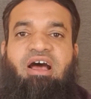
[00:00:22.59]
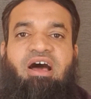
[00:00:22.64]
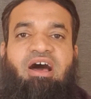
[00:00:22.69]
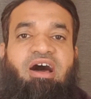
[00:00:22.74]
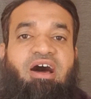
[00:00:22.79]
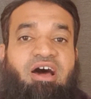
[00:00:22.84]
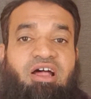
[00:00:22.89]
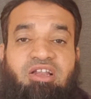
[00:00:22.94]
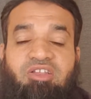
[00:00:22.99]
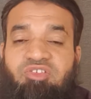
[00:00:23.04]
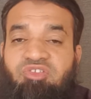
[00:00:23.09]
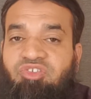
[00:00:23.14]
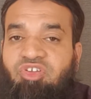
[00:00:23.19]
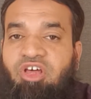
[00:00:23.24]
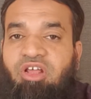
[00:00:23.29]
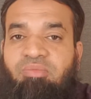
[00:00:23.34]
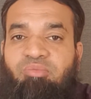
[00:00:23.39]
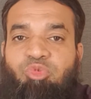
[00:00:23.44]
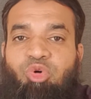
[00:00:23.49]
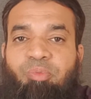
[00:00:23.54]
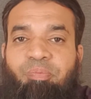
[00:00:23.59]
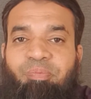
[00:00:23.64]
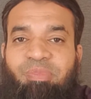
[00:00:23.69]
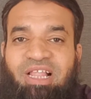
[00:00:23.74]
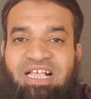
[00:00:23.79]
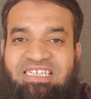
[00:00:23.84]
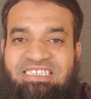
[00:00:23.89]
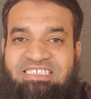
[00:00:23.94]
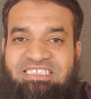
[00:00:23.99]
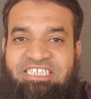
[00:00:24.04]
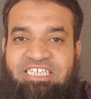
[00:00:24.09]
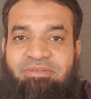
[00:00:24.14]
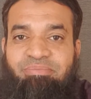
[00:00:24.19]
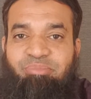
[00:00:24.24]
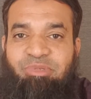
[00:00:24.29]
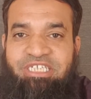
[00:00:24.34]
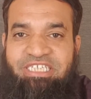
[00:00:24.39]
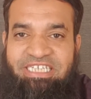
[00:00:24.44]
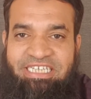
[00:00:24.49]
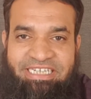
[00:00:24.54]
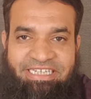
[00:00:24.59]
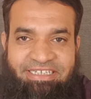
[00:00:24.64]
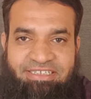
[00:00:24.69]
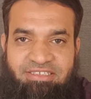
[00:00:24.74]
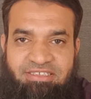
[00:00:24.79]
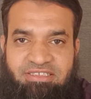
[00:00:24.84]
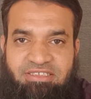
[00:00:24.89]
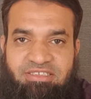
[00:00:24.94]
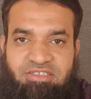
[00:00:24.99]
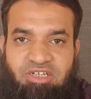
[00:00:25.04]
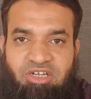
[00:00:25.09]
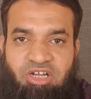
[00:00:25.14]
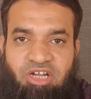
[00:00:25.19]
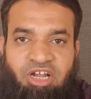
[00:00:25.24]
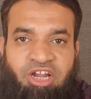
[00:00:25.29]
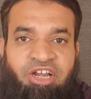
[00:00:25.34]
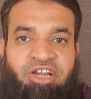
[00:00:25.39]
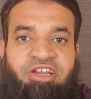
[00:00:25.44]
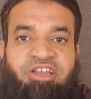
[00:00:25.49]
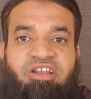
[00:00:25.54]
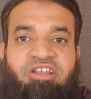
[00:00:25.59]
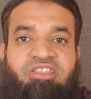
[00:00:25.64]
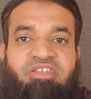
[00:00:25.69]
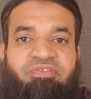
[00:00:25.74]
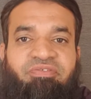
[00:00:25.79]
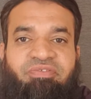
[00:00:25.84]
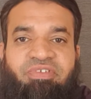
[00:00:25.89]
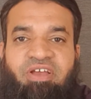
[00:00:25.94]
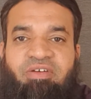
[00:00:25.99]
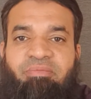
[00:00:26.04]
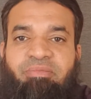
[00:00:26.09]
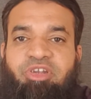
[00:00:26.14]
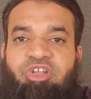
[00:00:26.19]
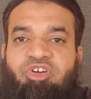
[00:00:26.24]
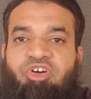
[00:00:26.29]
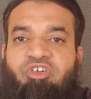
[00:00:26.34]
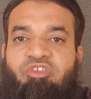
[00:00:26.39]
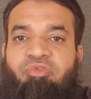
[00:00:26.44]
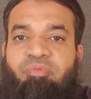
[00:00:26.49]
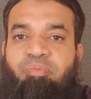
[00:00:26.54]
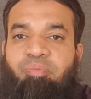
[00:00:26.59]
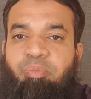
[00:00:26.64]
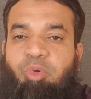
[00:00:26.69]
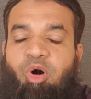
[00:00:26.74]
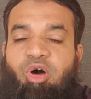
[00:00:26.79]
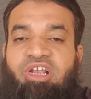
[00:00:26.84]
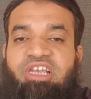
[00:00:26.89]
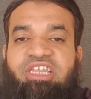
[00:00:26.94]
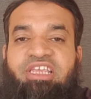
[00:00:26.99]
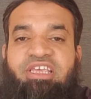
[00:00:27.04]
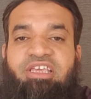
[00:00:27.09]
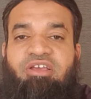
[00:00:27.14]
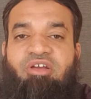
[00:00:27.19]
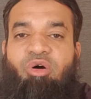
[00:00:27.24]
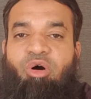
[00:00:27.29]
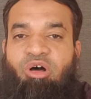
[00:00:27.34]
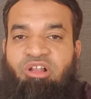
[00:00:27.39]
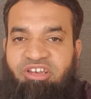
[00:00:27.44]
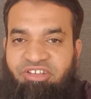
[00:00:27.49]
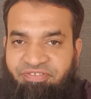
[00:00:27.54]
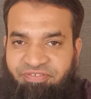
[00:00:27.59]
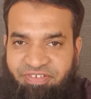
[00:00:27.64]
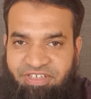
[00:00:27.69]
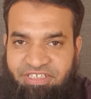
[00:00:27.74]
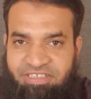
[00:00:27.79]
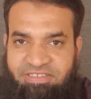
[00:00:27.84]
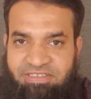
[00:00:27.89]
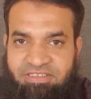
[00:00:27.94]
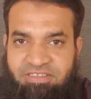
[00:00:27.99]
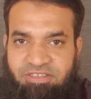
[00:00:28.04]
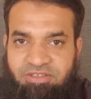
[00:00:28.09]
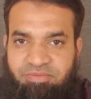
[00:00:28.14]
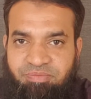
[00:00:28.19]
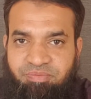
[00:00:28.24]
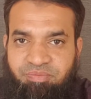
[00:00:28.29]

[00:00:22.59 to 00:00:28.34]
are thermoplastic materials under the family of polyolefins,